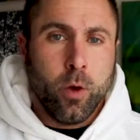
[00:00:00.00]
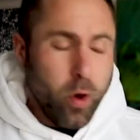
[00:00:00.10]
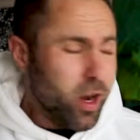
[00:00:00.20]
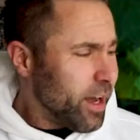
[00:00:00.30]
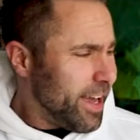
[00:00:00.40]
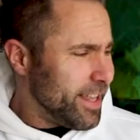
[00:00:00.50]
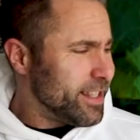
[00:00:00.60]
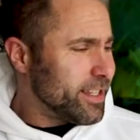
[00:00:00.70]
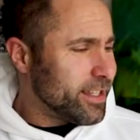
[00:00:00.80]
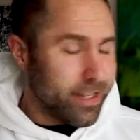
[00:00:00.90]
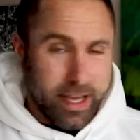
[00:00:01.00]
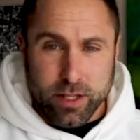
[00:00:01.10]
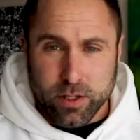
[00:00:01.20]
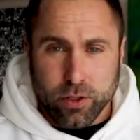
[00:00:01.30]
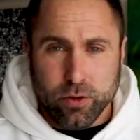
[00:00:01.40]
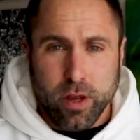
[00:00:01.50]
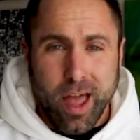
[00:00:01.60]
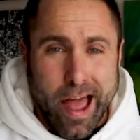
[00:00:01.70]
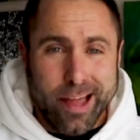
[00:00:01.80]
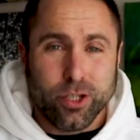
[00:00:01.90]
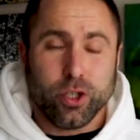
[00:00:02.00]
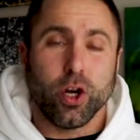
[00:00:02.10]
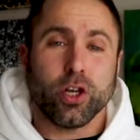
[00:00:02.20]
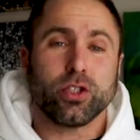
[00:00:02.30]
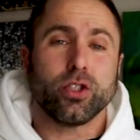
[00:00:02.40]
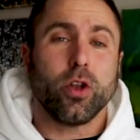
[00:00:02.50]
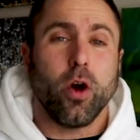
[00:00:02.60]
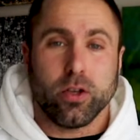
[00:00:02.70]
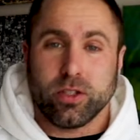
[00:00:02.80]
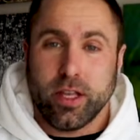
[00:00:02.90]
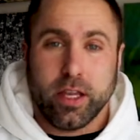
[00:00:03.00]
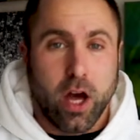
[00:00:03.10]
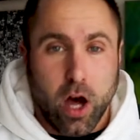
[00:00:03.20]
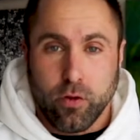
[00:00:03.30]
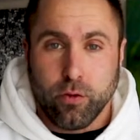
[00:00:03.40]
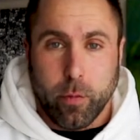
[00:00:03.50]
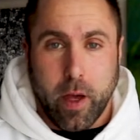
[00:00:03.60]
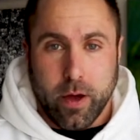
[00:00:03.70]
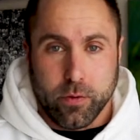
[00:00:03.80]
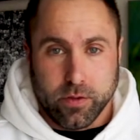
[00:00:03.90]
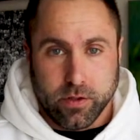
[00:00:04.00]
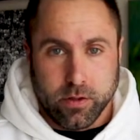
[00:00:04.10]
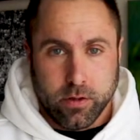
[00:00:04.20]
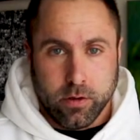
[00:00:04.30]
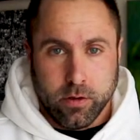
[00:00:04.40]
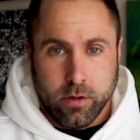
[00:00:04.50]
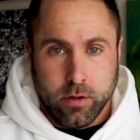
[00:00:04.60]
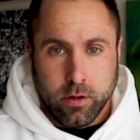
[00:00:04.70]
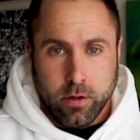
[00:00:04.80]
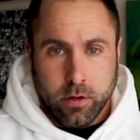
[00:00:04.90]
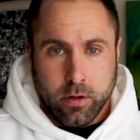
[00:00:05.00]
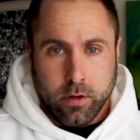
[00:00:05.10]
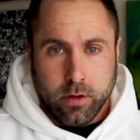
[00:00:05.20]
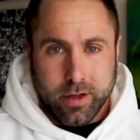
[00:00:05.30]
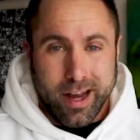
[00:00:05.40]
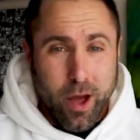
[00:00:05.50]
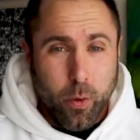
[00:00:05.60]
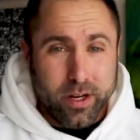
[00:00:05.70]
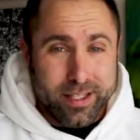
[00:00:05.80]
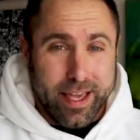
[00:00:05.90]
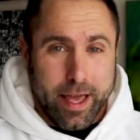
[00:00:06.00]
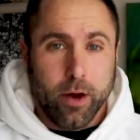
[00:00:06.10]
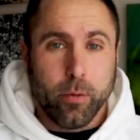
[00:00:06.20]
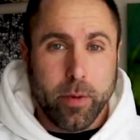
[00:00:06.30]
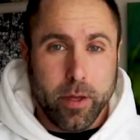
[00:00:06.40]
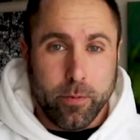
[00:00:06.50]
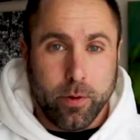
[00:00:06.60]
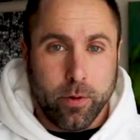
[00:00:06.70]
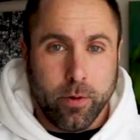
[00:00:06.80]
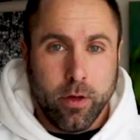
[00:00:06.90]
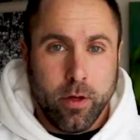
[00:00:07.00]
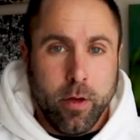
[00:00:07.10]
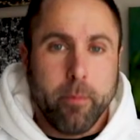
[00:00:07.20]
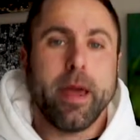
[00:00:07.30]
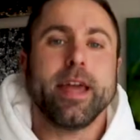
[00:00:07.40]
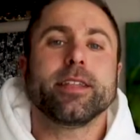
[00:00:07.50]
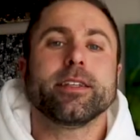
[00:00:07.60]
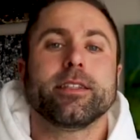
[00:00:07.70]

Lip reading: When I got into this industry, I had just lost nearly 100 pounds. And I wanted to help people make the